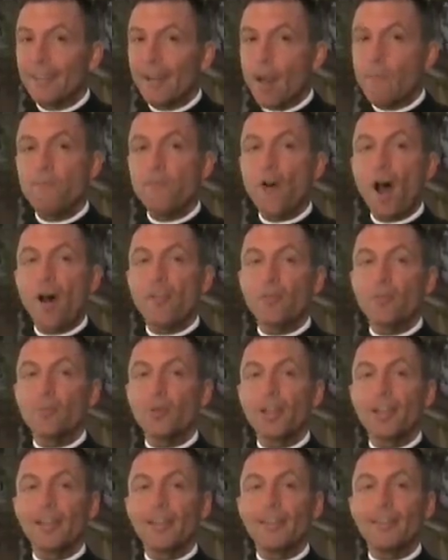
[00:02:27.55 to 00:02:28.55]
I'm Father
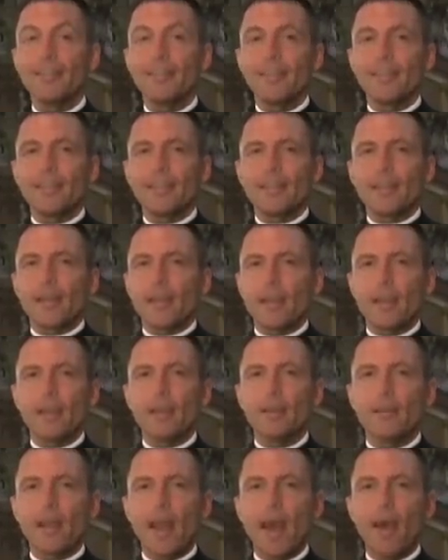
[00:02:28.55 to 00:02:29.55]
Reed,
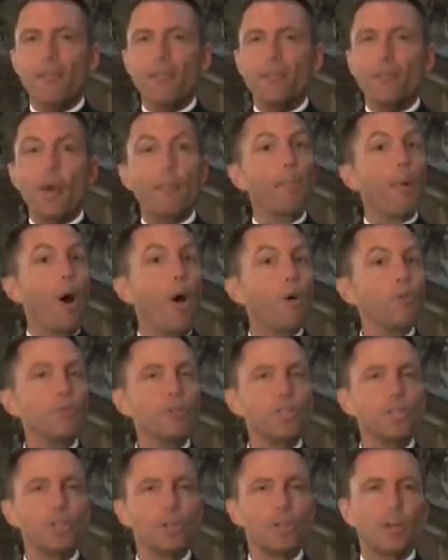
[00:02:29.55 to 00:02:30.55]
here at the
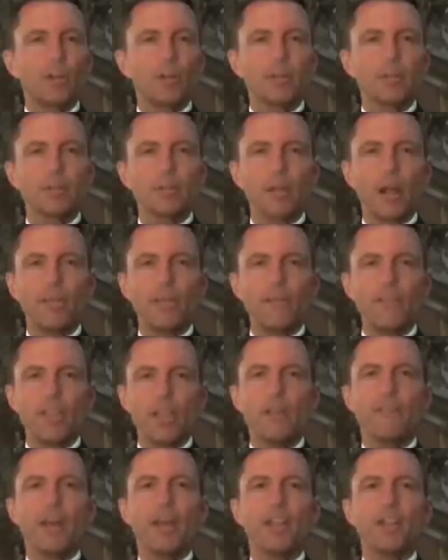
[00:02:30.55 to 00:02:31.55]
Bone Church on the
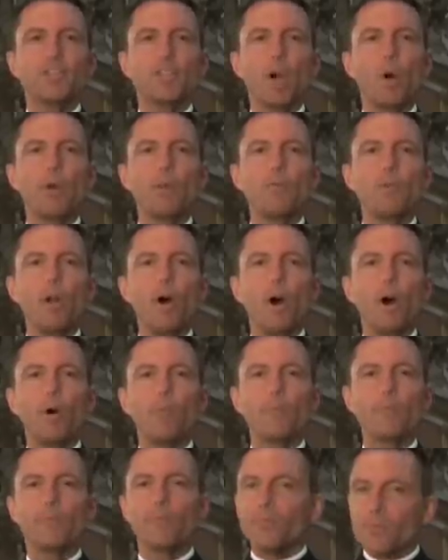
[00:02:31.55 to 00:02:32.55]
Via Veneto in
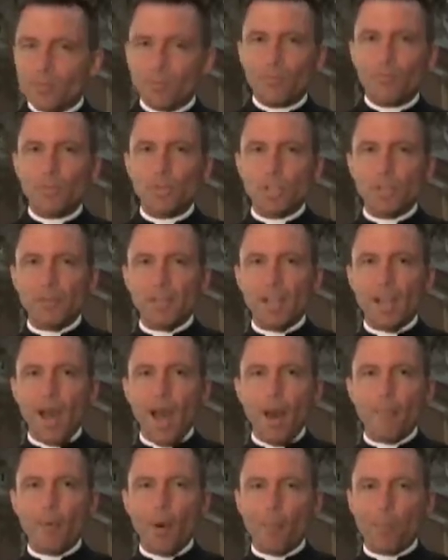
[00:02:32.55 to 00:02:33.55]
Rome. Ci
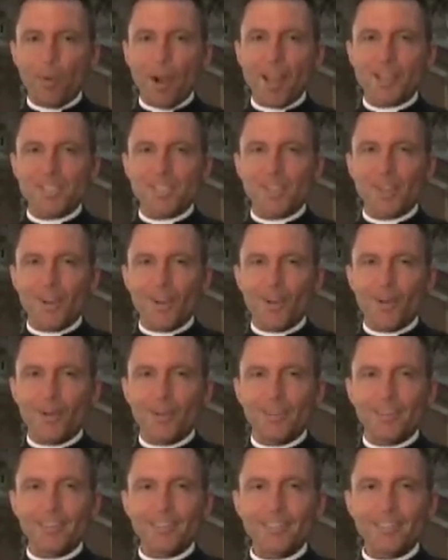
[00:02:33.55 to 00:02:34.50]
vediamo presto.